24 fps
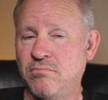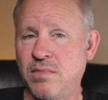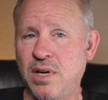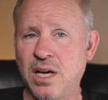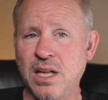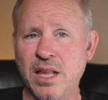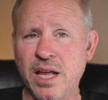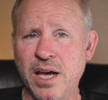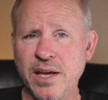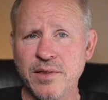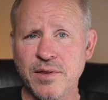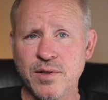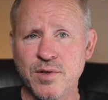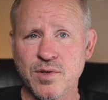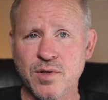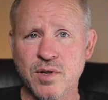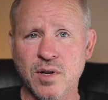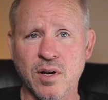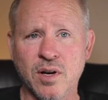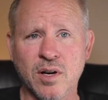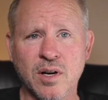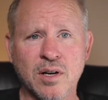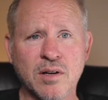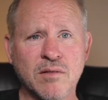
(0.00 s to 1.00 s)
I like this
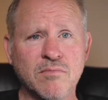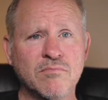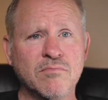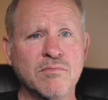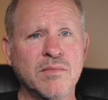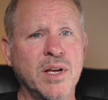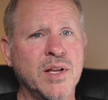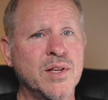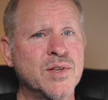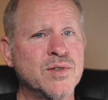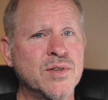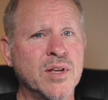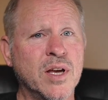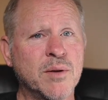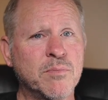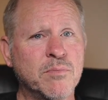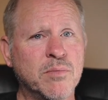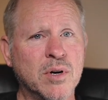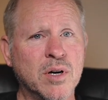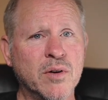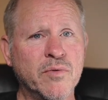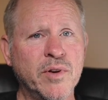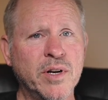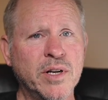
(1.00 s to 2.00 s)
car. It's not
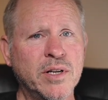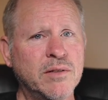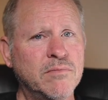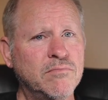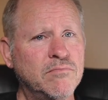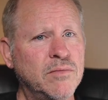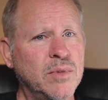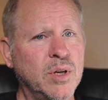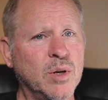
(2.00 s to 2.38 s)
perfect,